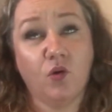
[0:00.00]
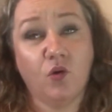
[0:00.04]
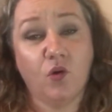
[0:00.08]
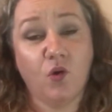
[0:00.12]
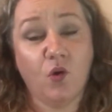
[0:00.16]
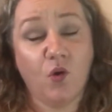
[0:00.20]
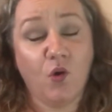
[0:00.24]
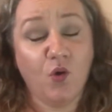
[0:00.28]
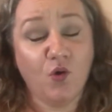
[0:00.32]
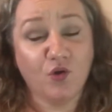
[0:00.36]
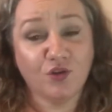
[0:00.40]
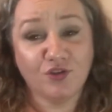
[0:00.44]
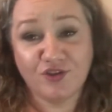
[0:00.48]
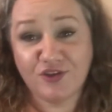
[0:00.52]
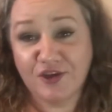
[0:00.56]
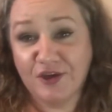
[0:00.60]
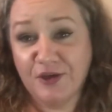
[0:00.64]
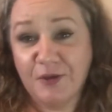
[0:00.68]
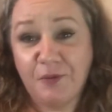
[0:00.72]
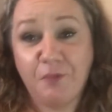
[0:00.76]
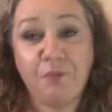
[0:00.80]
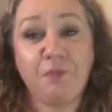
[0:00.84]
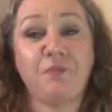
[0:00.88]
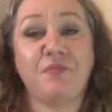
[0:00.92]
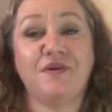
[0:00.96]
odd
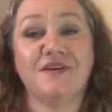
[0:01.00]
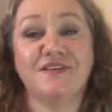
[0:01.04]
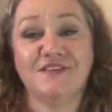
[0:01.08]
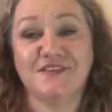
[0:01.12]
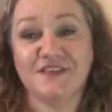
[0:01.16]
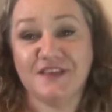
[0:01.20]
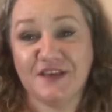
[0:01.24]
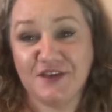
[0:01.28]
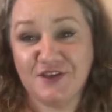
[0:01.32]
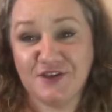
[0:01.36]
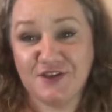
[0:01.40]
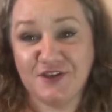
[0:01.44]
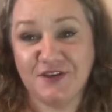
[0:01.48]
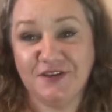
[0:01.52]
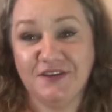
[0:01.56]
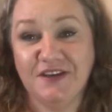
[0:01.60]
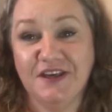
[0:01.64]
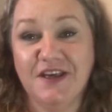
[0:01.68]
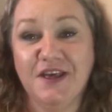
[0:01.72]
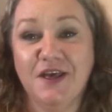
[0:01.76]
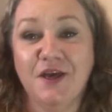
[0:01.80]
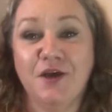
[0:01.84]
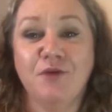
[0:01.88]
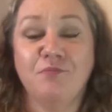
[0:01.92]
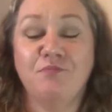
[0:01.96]
position,
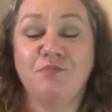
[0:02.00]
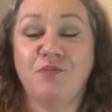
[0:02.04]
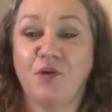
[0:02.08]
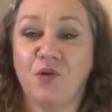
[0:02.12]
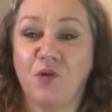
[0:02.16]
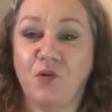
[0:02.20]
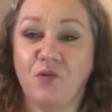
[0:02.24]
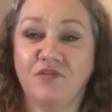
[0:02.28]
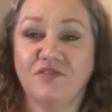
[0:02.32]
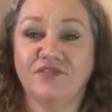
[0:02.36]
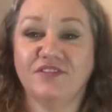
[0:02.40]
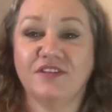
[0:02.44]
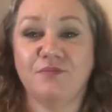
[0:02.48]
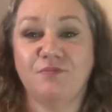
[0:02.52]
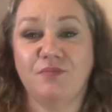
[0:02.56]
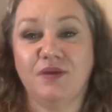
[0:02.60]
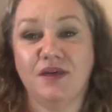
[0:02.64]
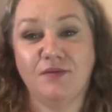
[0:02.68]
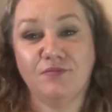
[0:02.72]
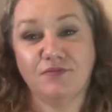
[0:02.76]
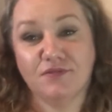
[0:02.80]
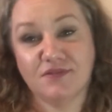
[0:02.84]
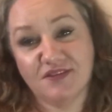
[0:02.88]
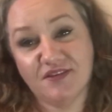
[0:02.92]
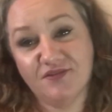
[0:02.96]
but hopefully be
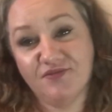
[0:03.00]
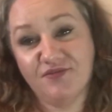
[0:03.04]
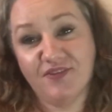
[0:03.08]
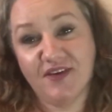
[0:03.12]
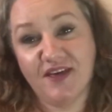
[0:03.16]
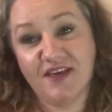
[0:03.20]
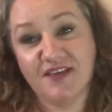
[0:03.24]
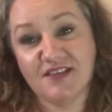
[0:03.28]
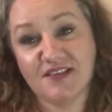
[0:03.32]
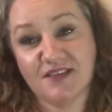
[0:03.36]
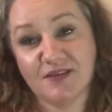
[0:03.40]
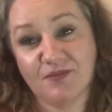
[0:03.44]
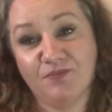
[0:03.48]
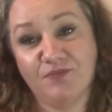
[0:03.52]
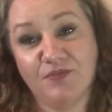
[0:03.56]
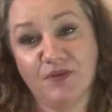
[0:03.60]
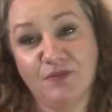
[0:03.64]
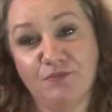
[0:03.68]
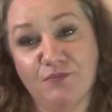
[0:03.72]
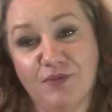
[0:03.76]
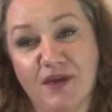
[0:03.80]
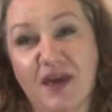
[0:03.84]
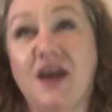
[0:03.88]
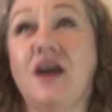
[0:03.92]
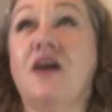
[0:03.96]
able to fit something
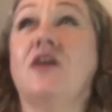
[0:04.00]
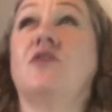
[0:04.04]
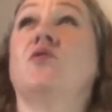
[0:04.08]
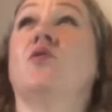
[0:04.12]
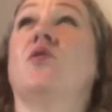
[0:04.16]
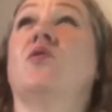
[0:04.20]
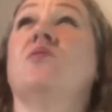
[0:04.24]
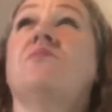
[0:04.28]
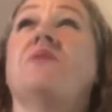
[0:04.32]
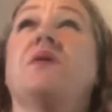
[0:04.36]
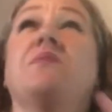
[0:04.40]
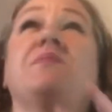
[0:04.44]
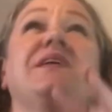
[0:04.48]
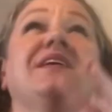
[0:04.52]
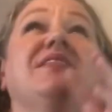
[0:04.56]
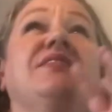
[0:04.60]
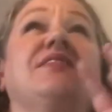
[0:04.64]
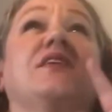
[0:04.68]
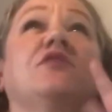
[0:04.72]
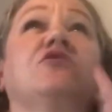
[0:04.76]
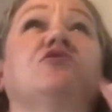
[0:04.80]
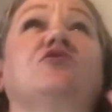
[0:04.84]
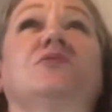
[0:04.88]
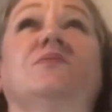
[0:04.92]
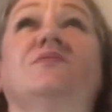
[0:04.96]
better, or maybe in
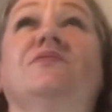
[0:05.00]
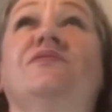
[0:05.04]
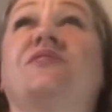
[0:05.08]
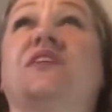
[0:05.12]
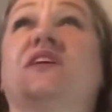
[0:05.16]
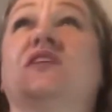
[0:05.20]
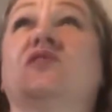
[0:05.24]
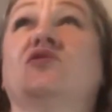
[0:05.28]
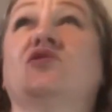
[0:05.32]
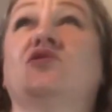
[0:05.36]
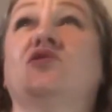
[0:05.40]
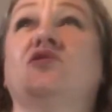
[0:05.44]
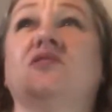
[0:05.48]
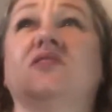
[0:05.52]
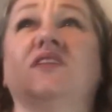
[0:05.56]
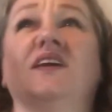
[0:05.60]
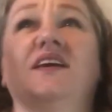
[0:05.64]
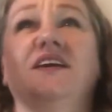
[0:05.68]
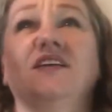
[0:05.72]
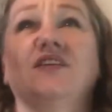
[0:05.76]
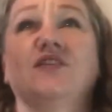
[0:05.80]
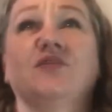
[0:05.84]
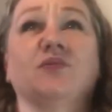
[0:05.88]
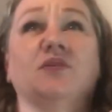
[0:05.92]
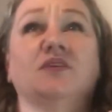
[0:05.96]
this room fit two
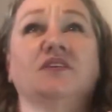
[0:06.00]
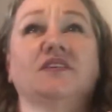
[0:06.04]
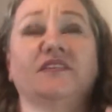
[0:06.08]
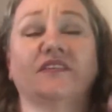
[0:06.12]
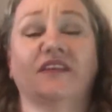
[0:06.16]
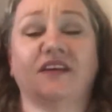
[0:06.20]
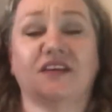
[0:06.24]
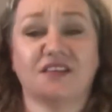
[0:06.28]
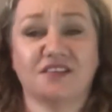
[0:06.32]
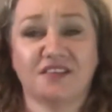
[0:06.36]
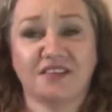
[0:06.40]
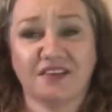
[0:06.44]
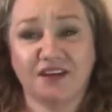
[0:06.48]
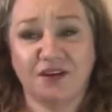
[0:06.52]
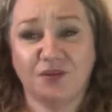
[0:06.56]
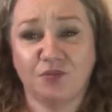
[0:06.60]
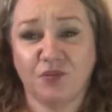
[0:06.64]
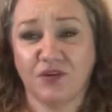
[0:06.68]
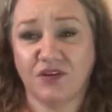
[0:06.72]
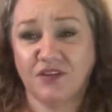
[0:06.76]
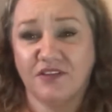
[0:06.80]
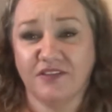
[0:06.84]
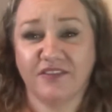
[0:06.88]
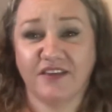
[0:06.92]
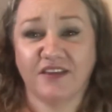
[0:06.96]
lights, one on that side,
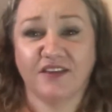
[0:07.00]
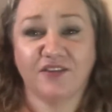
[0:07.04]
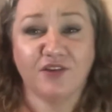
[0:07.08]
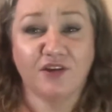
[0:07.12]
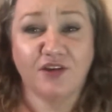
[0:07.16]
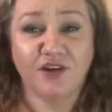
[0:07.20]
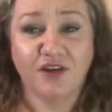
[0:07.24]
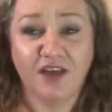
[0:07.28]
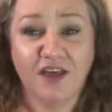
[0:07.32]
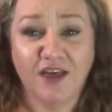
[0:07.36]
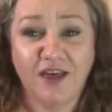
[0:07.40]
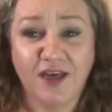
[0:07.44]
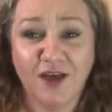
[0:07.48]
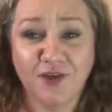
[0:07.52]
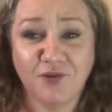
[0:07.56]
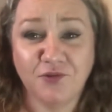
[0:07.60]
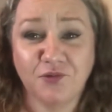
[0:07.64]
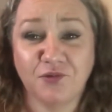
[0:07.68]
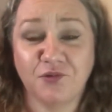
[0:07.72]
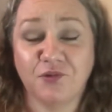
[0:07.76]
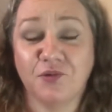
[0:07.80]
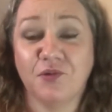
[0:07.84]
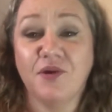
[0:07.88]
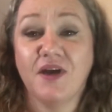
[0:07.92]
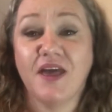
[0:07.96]
one on the other. I
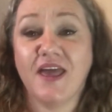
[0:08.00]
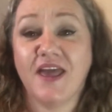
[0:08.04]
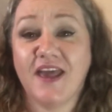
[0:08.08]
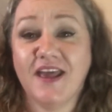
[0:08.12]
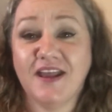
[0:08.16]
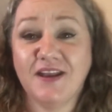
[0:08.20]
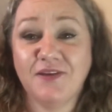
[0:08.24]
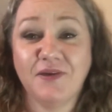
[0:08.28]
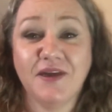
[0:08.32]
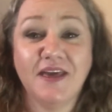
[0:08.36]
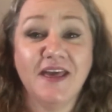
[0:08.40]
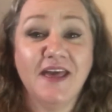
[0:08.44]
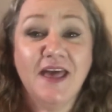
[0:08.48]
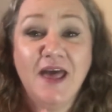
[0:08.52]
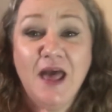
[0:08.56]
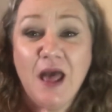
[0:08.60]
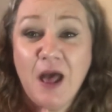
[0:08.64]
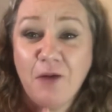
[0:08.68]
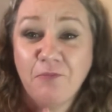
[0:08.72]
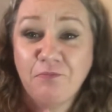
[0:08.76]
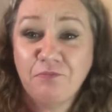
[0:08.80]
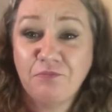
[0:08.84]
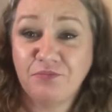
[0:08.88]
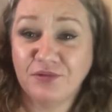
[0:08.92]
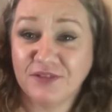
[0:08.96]
don't know. Anyway,
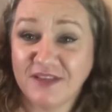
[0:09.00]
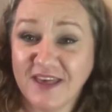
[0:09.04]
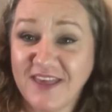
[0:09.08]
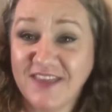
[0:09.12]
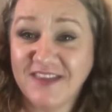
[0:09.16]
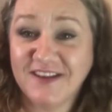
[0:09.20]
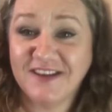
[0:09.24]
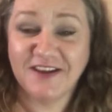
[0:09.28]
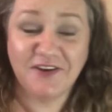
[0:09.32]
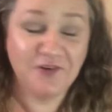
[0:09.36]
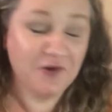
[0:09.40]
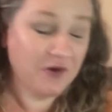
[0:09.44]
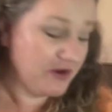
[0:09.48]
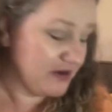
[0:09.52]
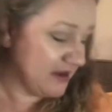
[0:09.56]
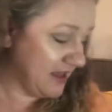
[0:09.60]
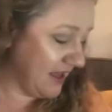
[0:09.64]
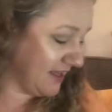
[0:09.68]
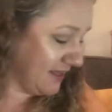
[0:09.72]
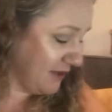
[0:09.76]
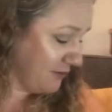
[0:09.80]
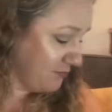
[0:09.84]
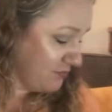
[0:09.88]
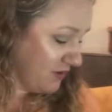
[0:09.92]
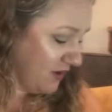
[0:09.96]
I'm blethering on,
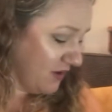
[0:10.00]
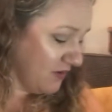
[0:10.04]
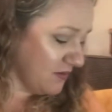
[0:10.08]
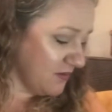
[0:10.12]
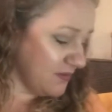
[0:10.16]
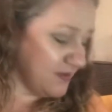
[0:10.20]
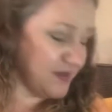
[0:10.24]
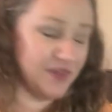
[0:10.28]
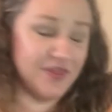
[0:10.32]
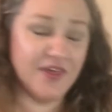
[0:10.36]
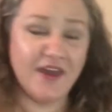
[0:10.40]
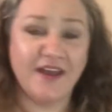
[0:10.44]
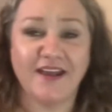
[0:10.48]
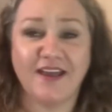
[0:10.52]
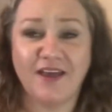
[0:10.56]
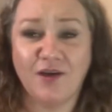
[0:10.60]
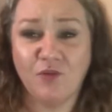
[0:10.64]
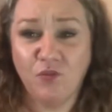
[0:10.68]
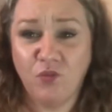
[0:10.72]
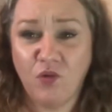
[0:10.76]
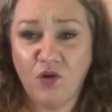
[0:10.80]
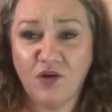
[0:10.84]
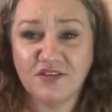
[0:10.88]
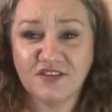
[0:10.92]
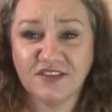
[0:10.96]
and you're probably thinking,
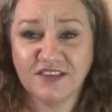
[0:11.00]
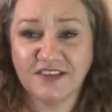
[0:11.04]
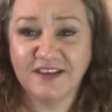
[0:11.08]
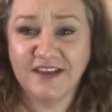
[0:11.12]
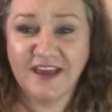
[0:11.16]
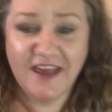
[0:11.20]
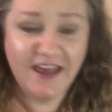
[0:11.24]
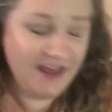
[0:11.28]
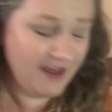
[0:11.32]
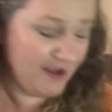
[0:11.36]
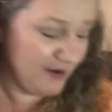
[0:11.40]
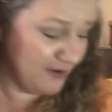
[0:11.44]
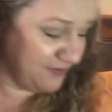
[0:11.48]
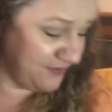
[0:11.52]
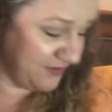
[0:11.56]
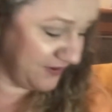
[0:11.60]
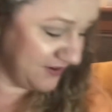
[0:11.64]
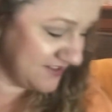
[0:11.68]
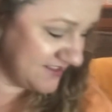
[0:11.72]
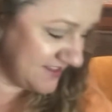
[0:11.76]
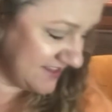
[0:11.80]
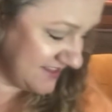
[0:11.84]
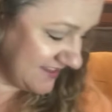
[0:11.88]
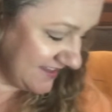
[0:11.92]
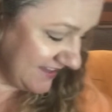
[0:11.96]
what's Lynette here for
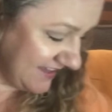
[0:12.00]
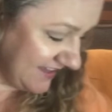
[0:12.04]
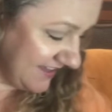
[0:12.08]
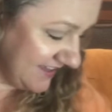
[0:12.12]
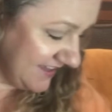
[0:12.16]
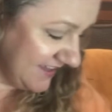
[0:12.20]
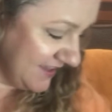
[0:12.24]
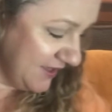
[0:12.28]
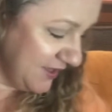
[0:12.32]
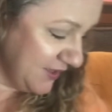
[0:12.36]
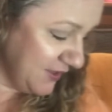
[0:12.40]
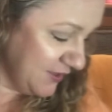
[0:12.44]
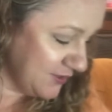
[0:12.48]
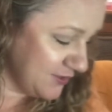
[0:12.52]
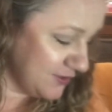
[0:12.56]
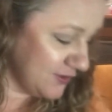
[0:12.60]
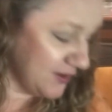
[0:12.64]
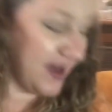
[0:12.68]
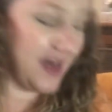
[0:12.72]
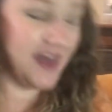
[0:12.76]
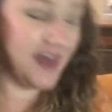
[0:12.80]
today? So I